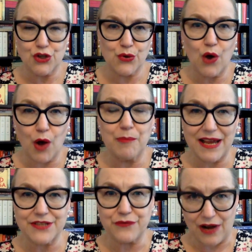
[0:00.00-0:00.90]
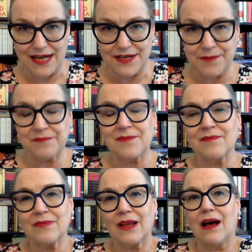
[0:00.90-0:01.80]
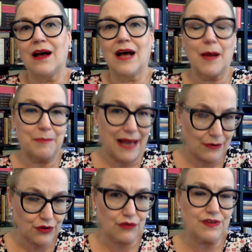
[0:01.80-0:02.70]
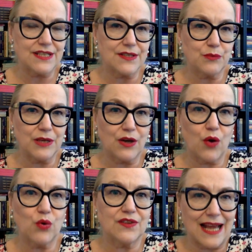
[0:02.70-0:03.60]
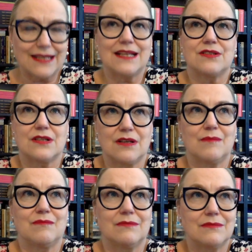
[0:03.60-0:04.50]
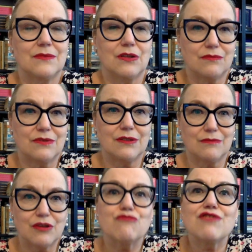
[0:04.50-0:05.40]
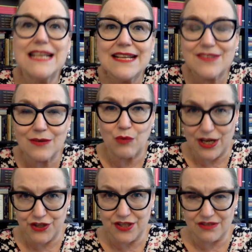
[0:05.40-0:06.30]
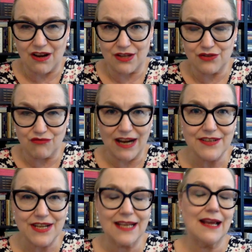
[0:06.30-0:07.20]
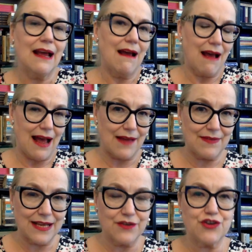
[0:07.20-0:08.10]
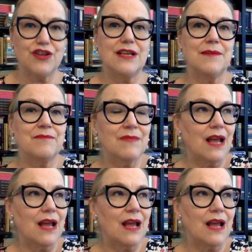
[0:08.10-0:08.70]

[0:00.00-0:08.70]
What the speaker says: to her best friend about her recent widowhood. That is the reason why she starts writing, and then she